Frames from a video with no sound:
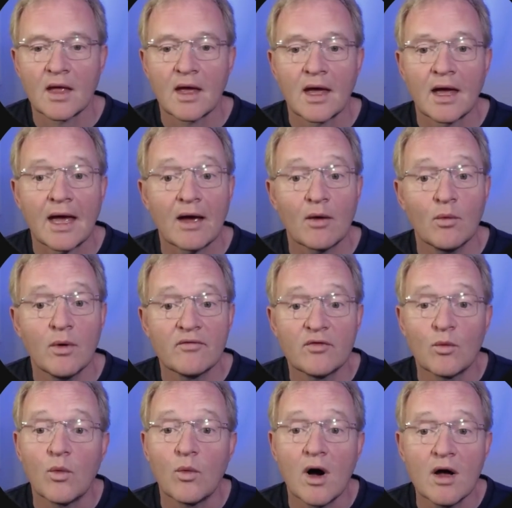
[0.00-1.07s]
However,
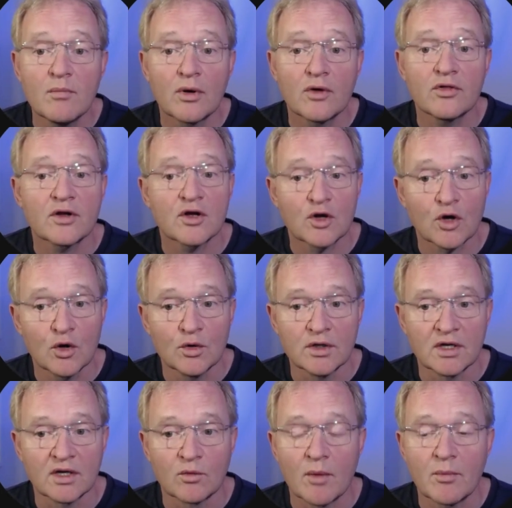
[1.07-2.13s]
why bother
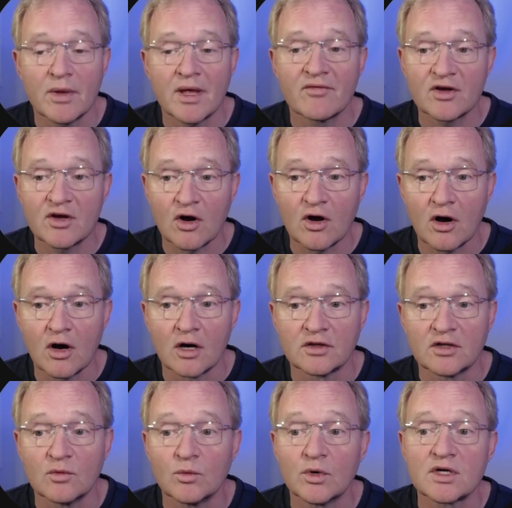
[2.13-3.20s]
coding when we have a card
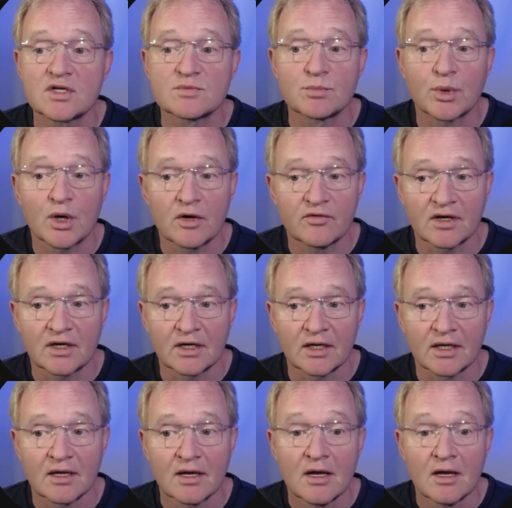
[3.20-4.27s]
that works
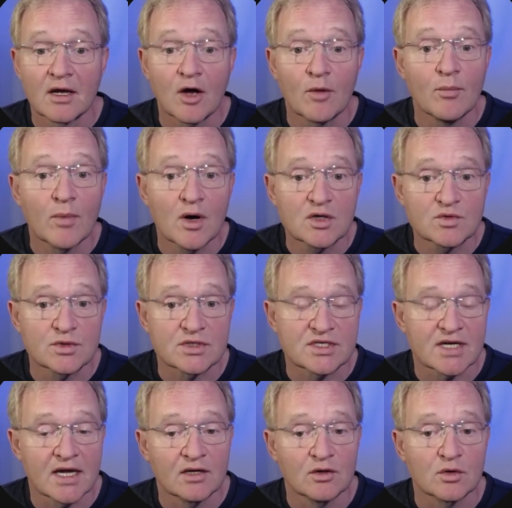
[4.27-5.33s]
perfectly and most would
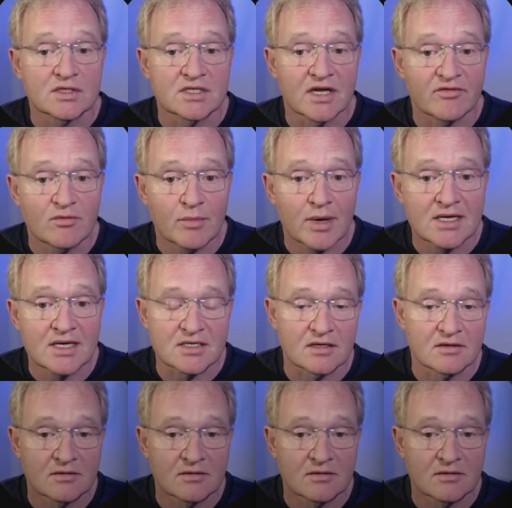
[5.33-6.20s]
say looks even better?